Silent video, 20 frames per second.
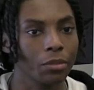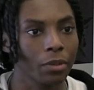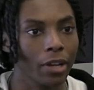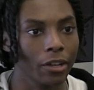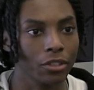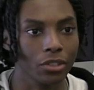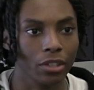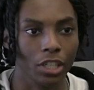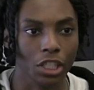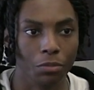
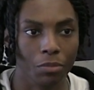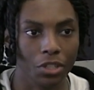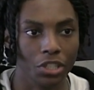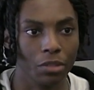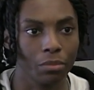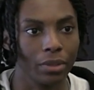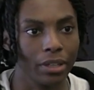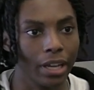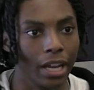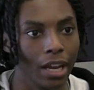character
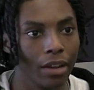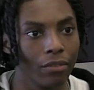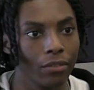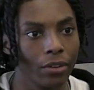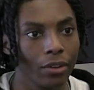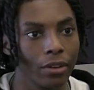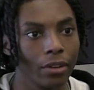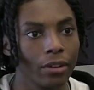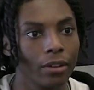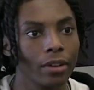expression,
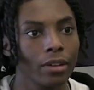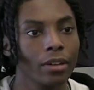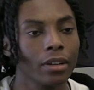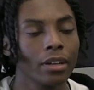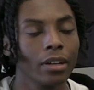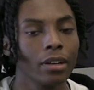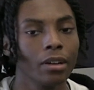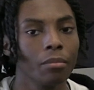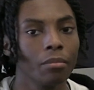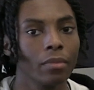behavior,
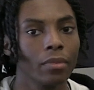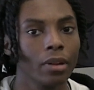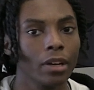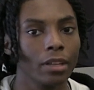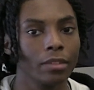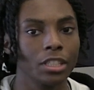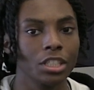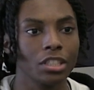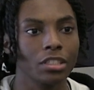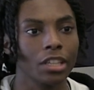
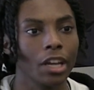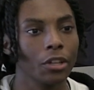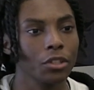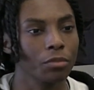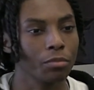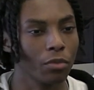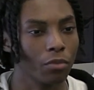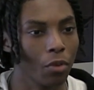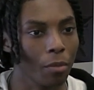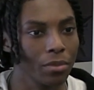and just
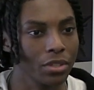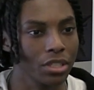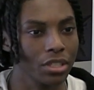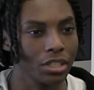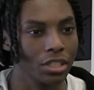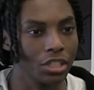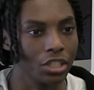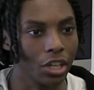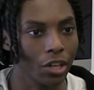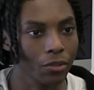character performances
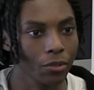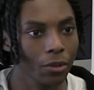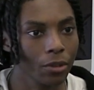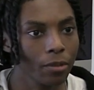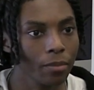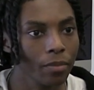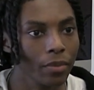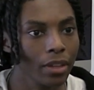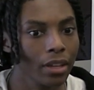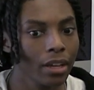in
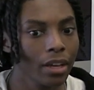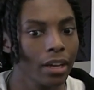general.